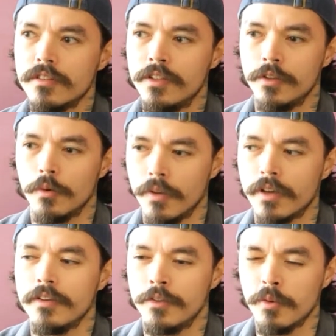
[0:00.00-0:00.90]
you know,
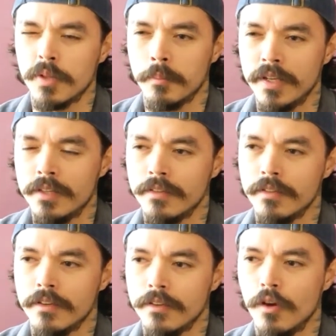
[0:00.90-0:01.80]
like, you know what I mean,
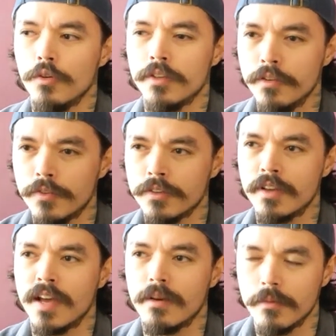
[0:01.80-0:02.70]
all the
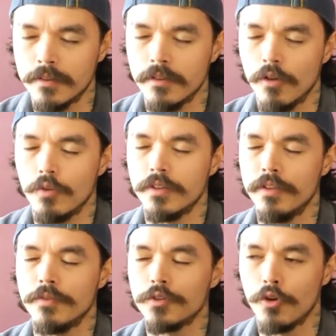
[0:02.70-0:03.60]

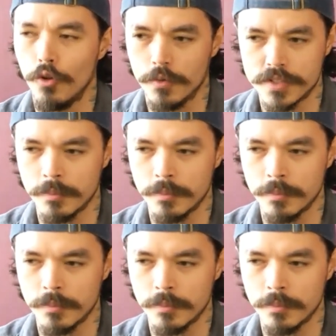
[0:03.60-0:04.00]
different colors.